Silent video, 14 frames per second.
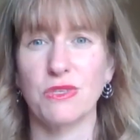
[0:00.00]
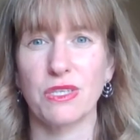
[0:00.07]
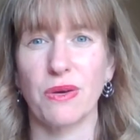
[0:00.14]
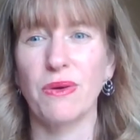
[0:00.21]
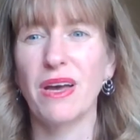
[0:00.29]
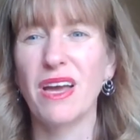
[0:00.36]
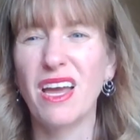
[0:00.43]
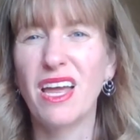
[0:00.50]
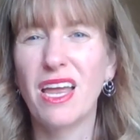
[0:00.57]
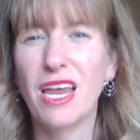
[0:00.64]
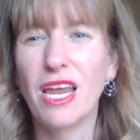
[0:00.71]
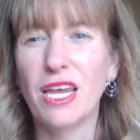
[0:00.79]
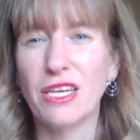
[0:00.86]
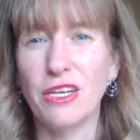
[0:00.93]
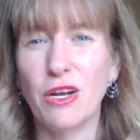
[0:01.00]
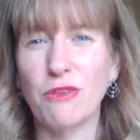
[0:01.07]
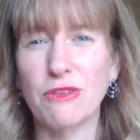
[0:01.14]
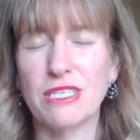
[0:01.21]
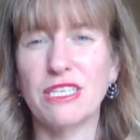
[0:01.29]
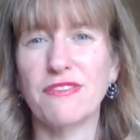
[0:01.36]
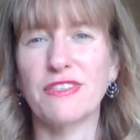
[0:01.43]
So,
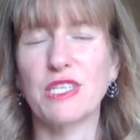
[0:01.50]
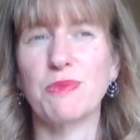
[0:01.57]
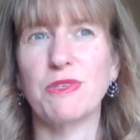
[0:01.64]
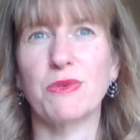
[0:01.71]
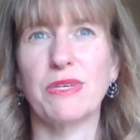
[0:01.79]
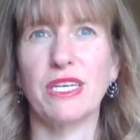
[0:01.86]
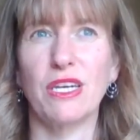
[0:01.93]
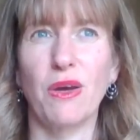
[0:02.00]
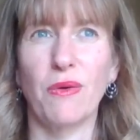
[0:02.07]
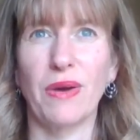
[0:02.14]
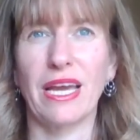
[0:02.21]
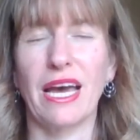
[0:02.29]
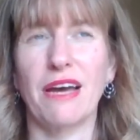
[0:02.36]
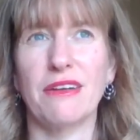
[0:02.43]
there's a difference between knowing